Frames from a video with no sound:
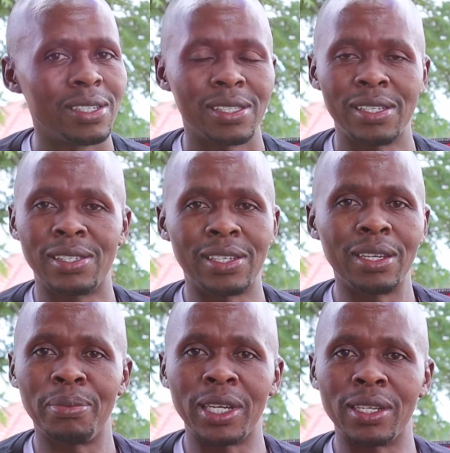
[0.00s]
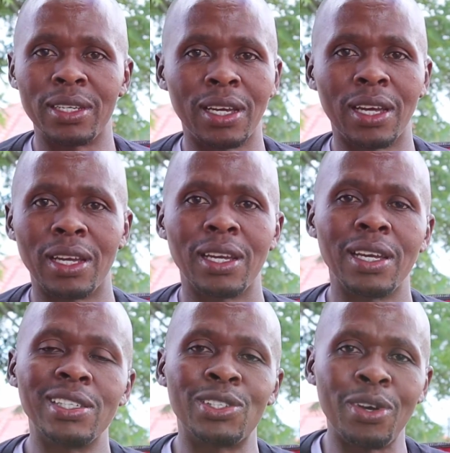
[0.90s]
This gentleman here
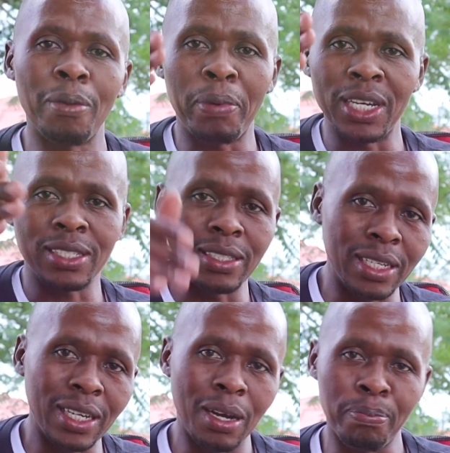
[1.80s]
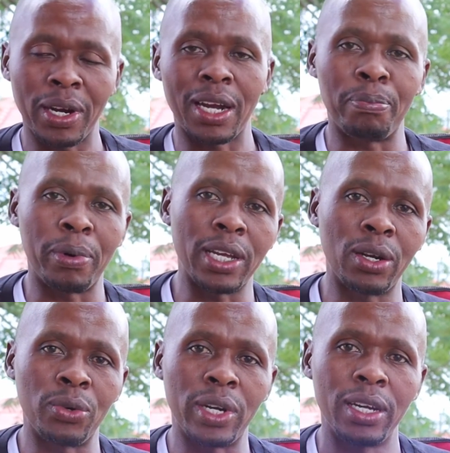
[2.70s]
is your person, Kakapa
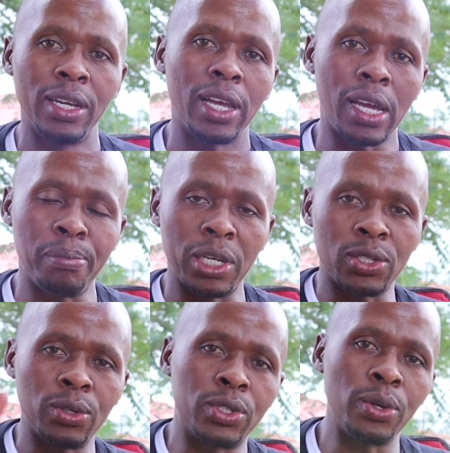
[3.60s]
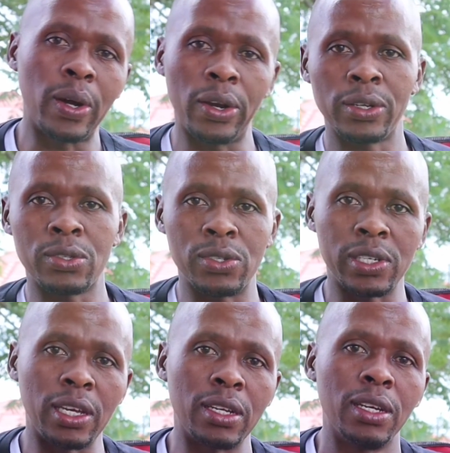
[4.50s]
Rona. And by so doing, I'd like to
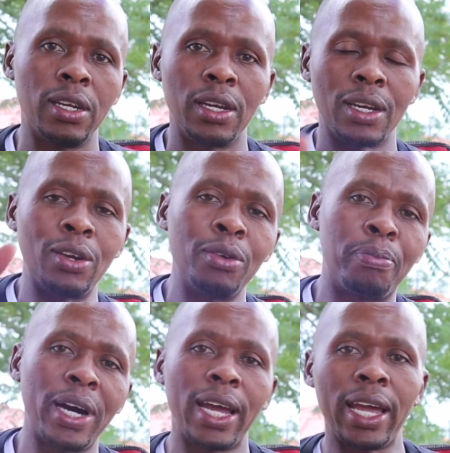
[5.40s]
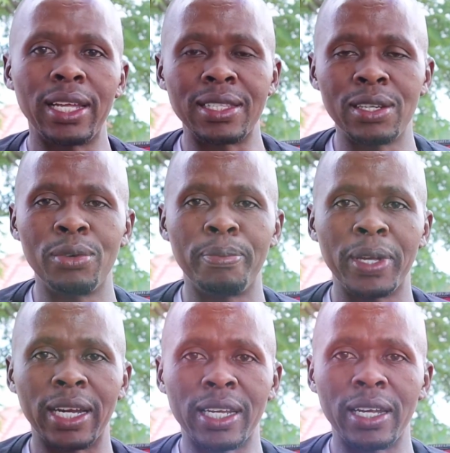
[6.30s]
say goodbye until we
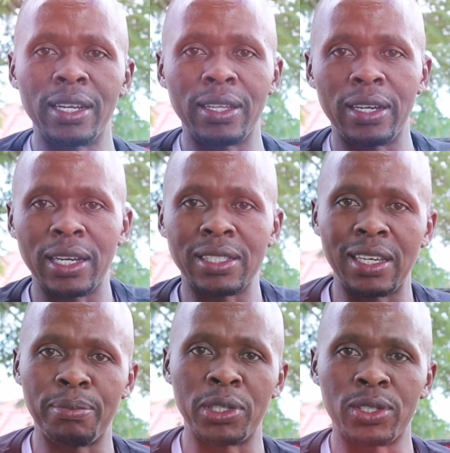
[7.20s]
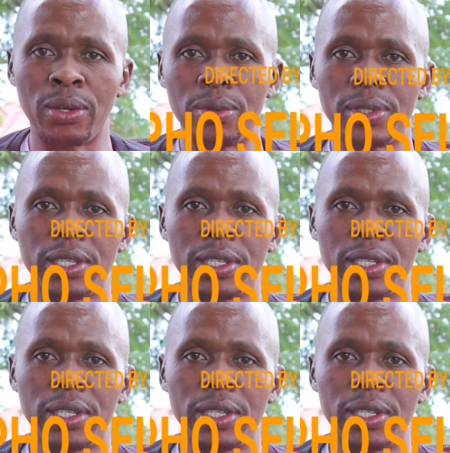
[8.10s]
meet again in the next episode.